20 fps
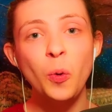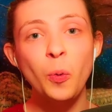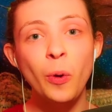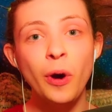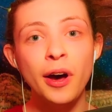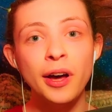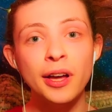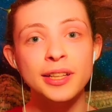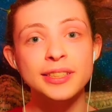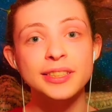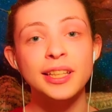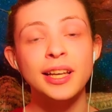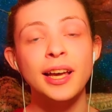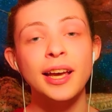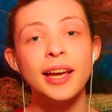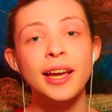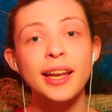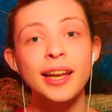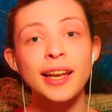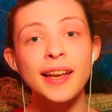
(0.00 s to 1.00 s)
was
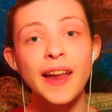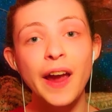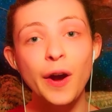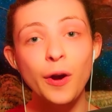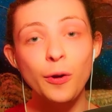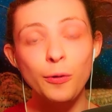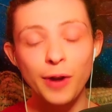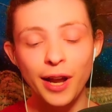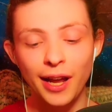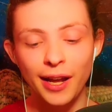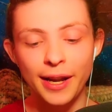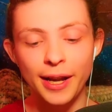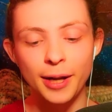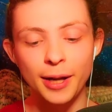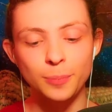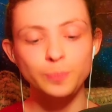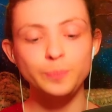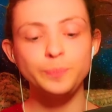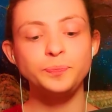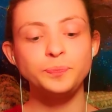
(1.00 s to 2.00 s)

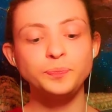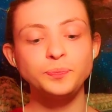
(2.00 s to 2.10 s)
narrating